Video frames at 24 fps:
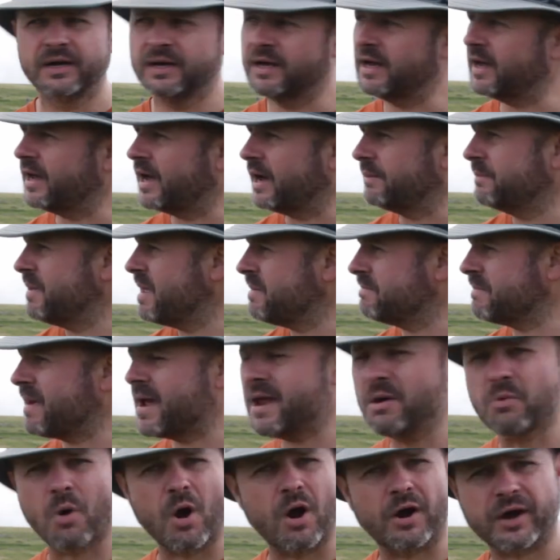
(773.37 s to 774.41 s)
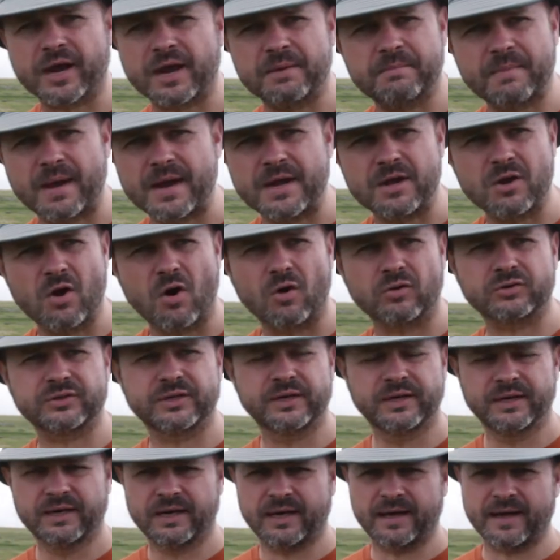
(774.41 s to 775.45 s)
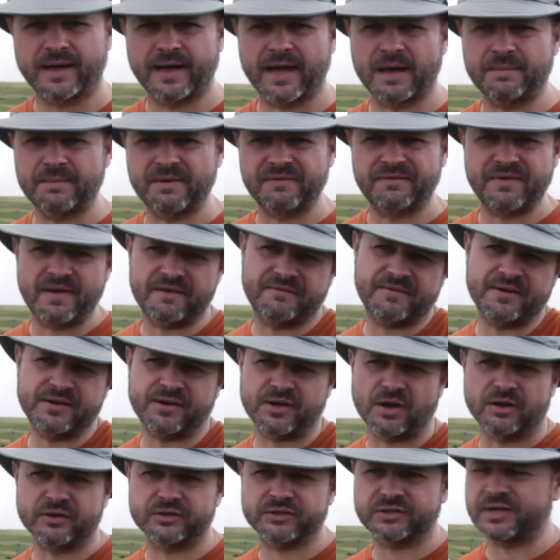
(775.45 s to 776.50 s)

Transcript: Um, it may work, it may not. Um, if, if, it does,